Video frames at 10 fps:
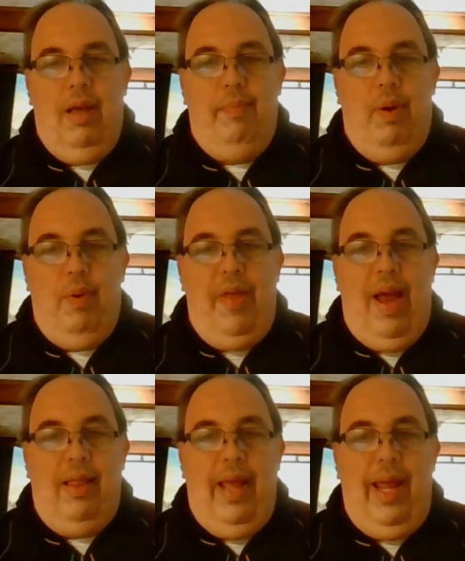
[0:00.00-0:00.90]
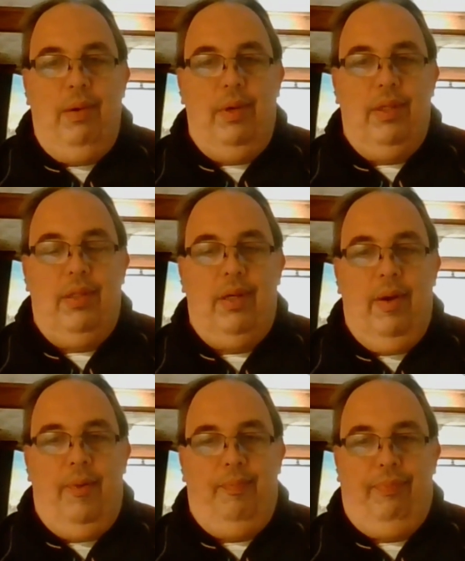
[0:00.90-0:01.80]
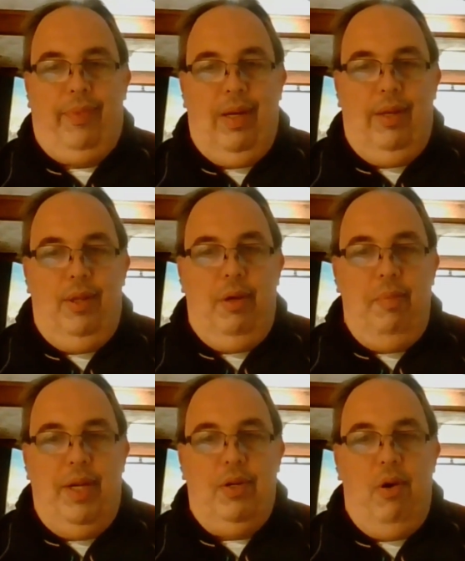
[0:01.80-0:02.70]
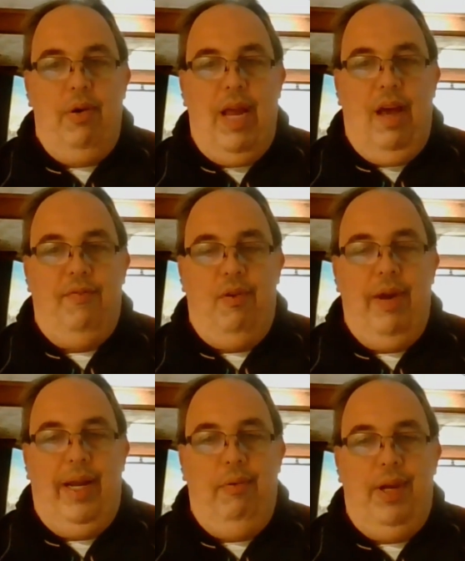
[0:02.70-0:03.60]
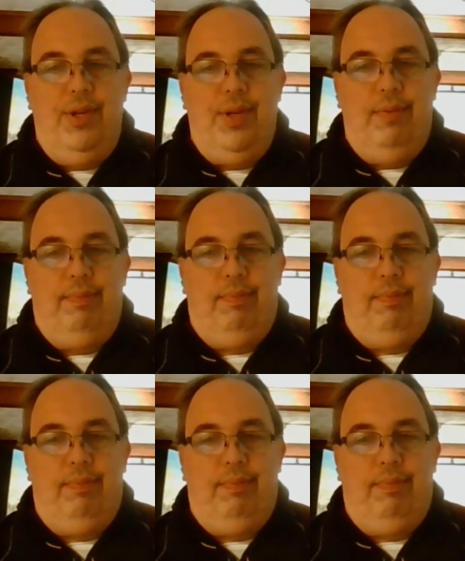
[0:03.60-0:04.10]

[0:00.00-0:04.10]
But with that language, you can be turned down for any reason.